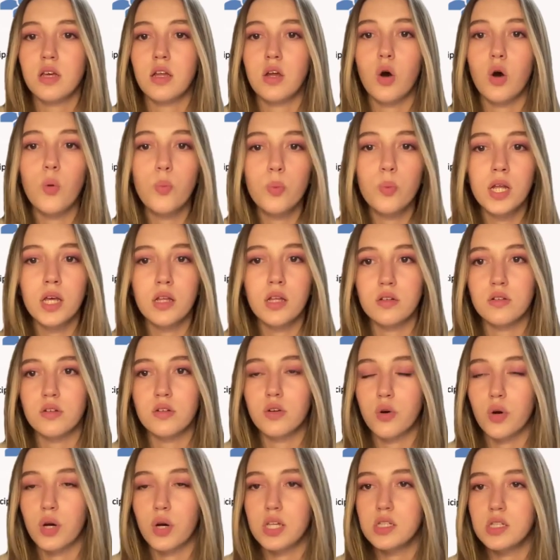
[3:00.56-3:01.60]
and open-ended
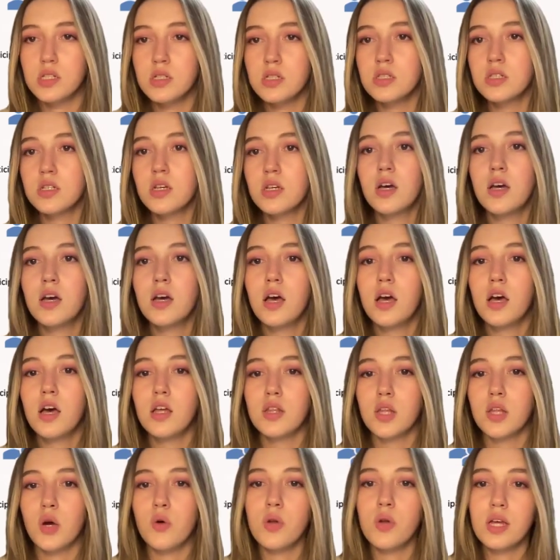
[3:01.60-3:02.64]
questions.
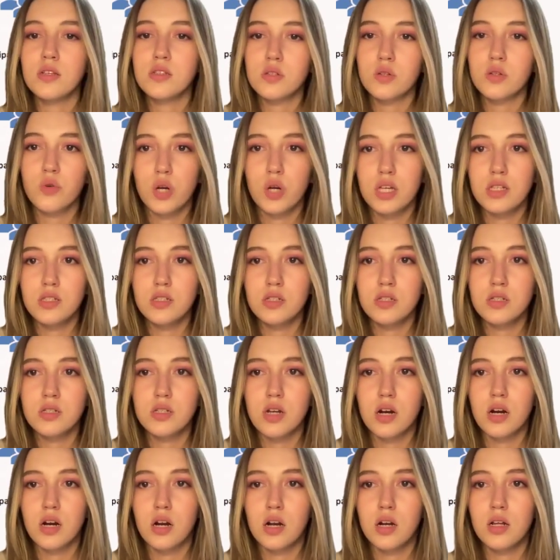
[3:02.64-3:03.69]
Known answer questions
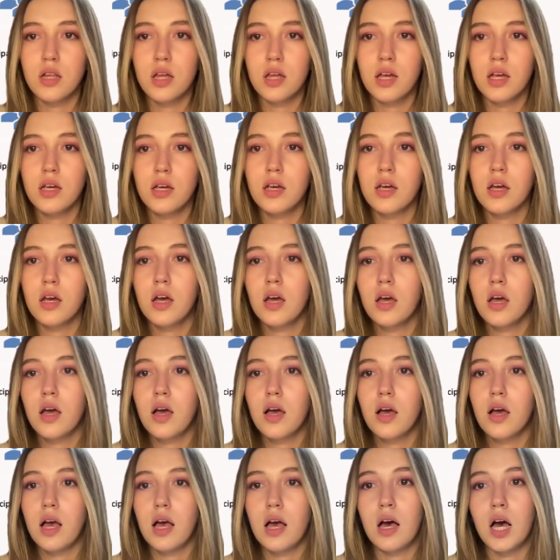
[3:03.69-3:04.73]
are like
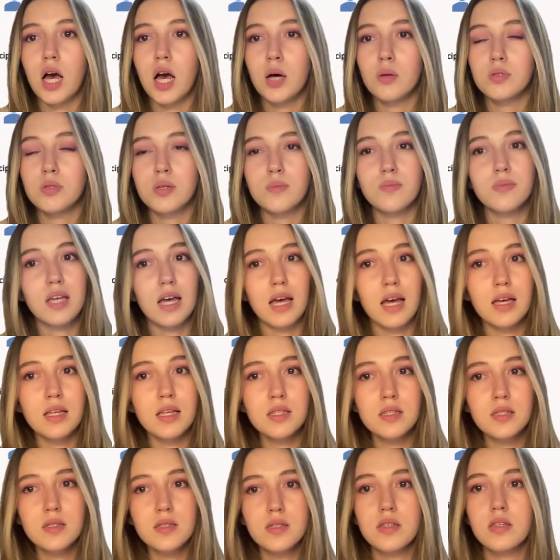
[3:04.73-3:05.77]
some
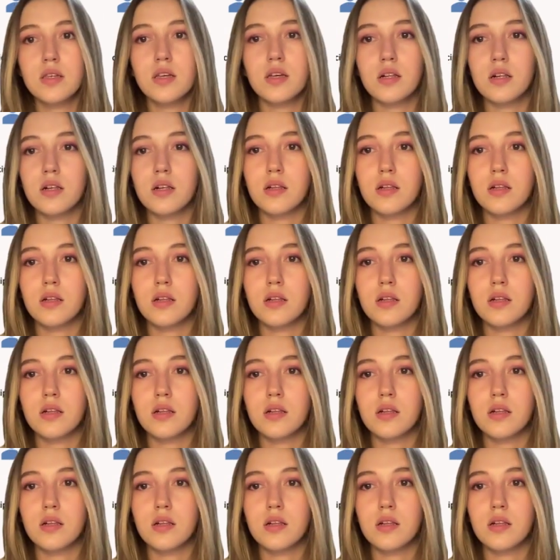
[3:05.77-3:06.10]
tests,